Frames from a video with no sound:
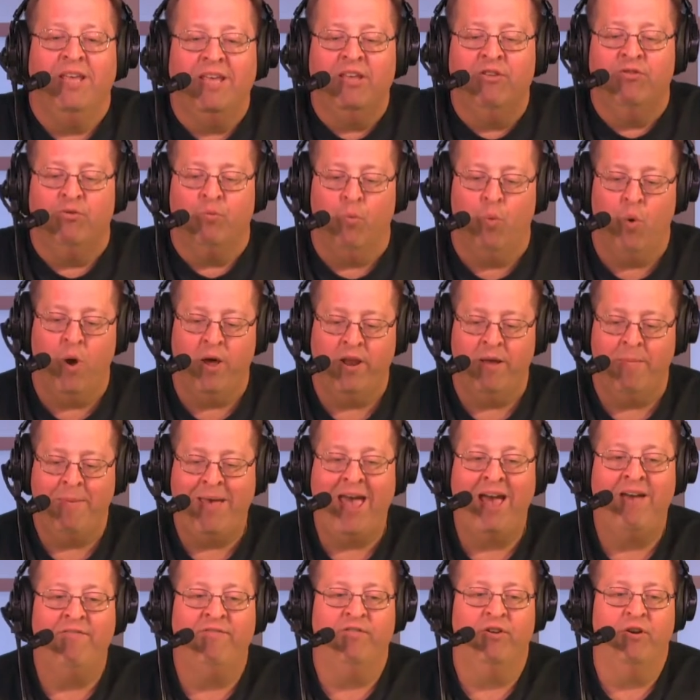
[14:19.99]
is what I'm
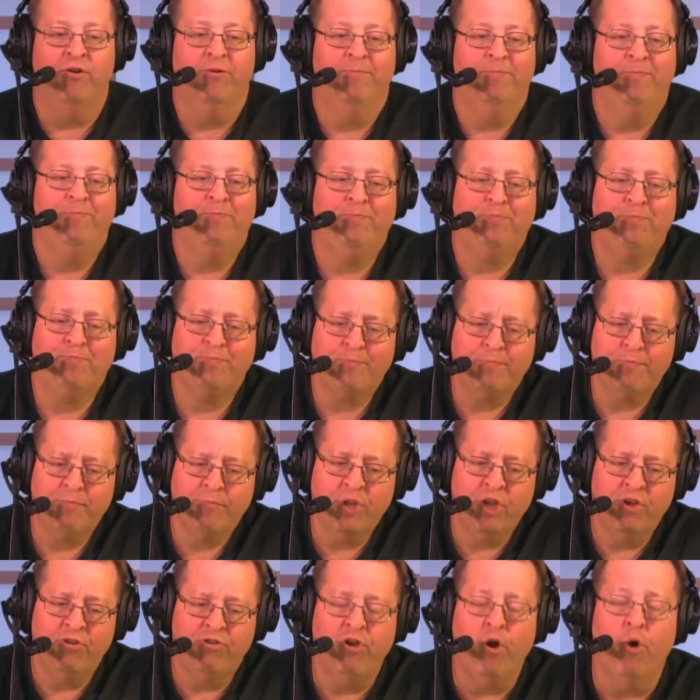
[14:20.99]
after.
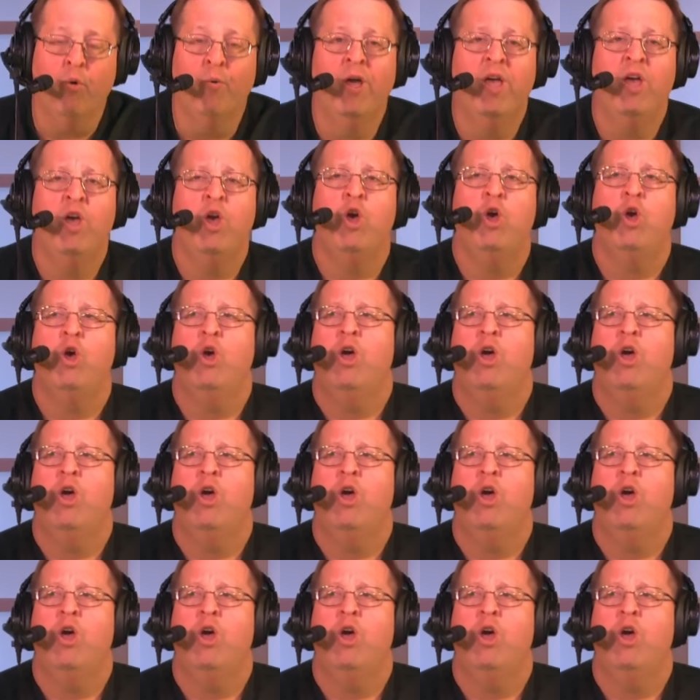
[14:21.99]
So